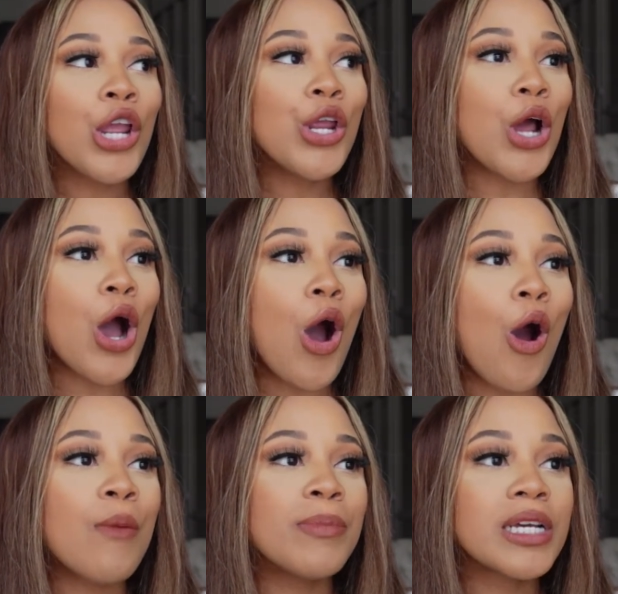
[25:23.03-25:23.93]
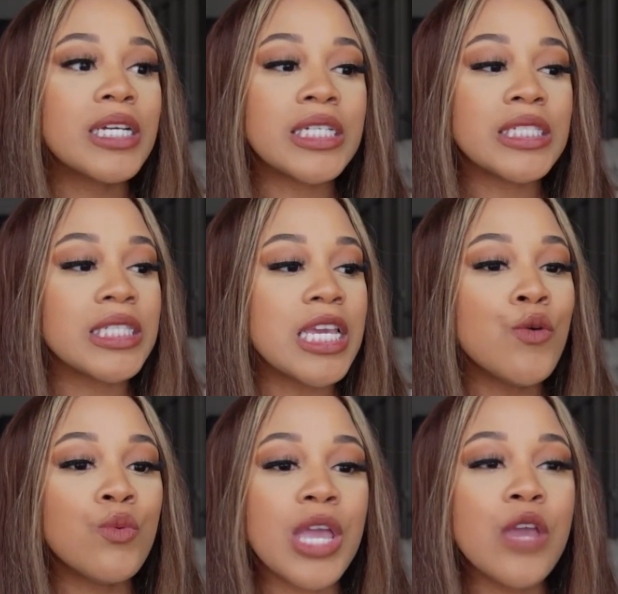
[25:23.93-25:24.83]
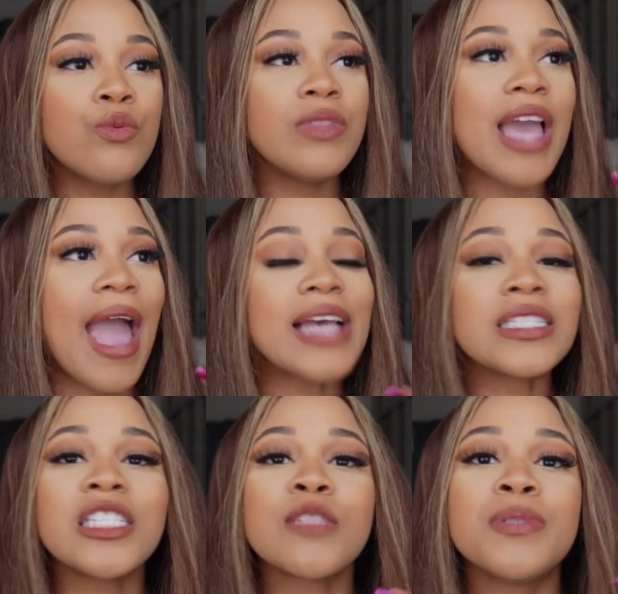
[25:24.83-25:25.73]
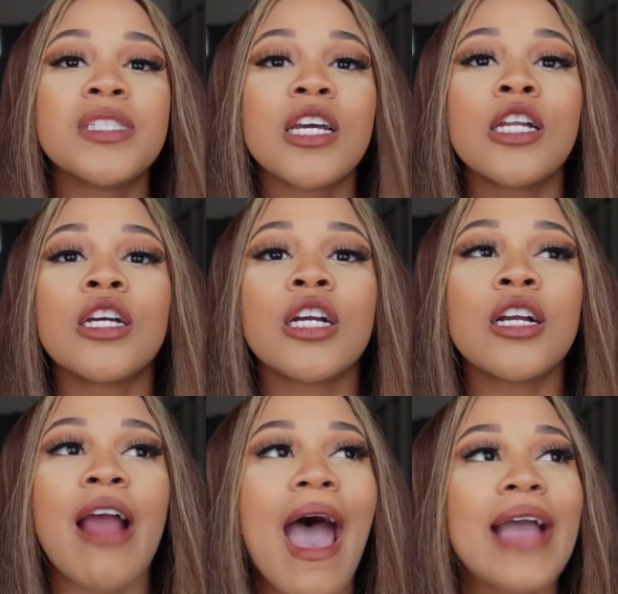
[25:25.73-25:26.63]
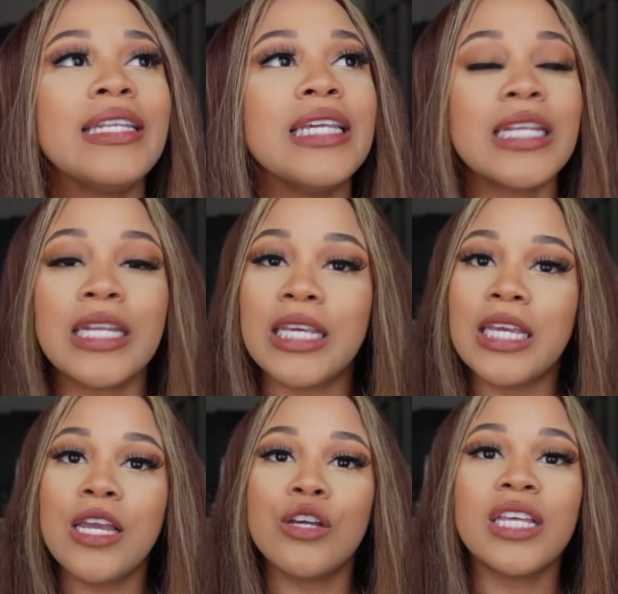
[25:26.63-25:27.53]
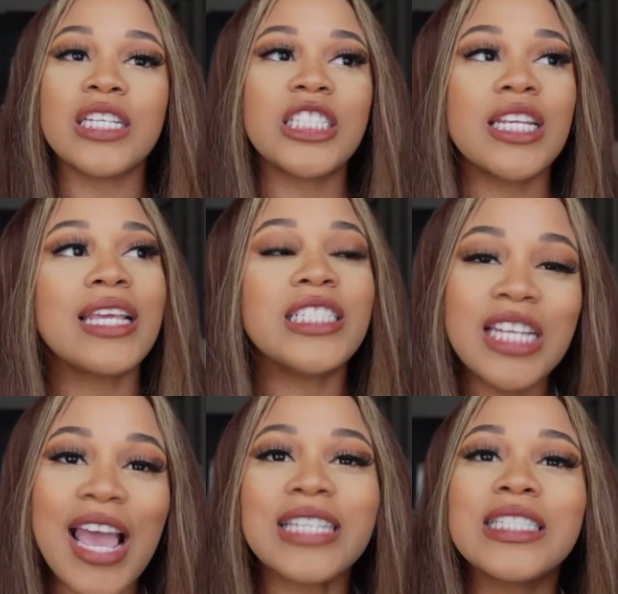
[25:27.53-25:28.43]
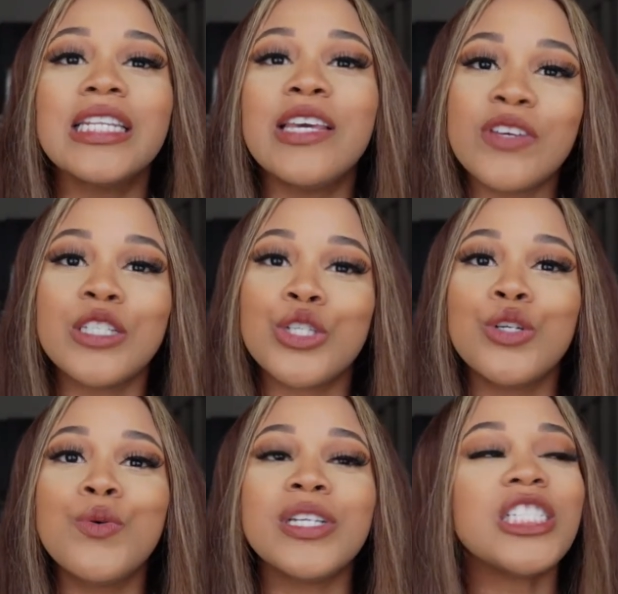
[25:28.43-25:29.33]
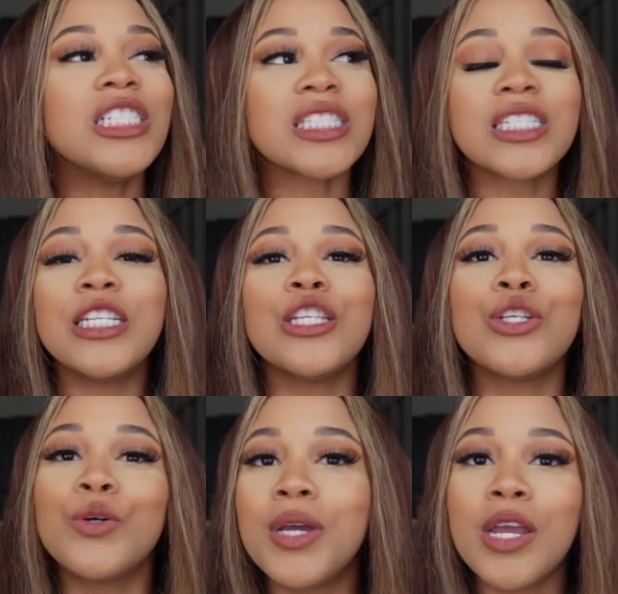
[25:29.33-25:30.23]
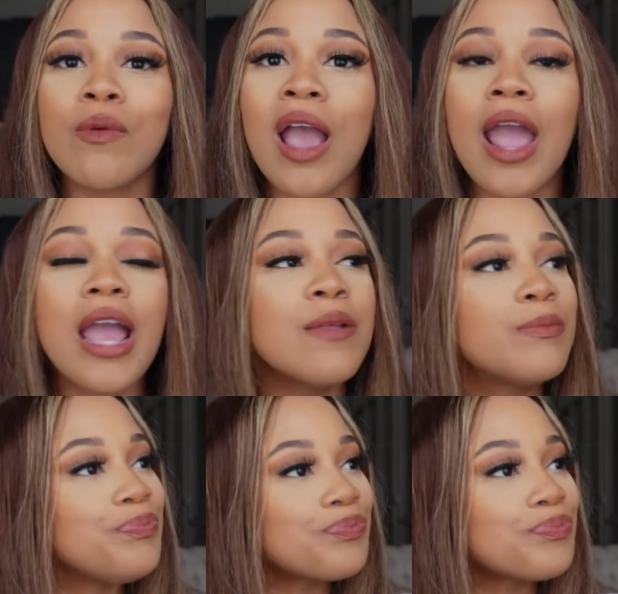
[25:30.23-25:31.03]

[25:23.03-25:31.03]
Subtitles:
you know, because he has this particular identity that she has to live into, and she just couldn't do it, right?